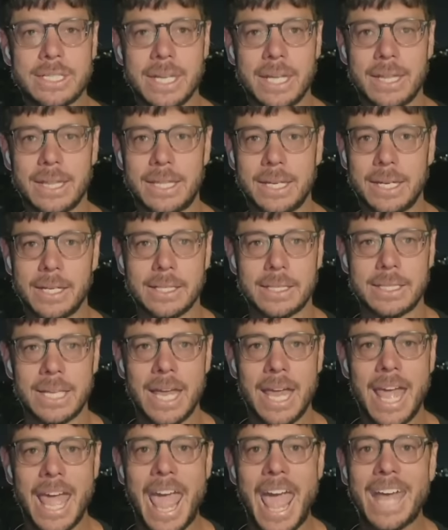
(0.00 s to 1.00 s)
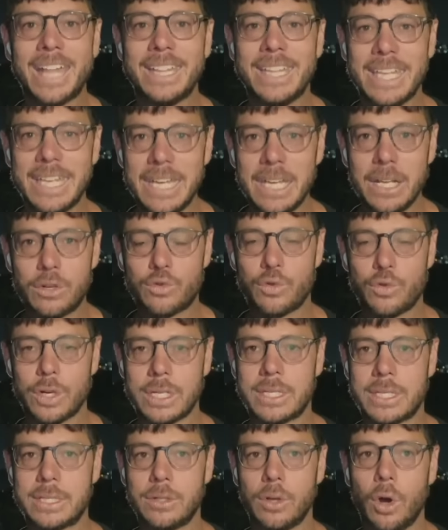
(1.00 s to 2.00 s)
centers, and the
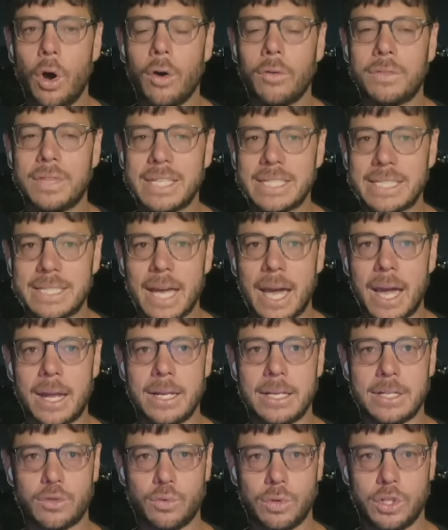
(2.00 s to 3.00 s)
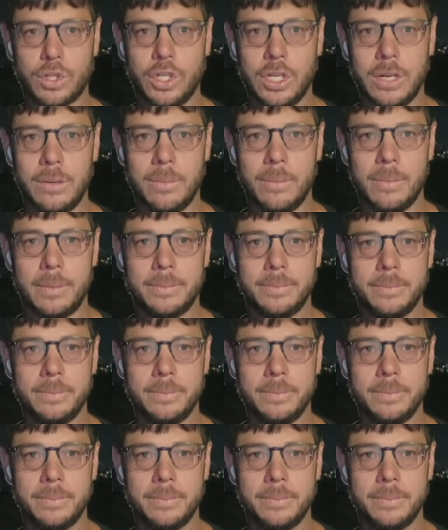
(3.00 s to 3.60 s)
interests of the Zionist regime.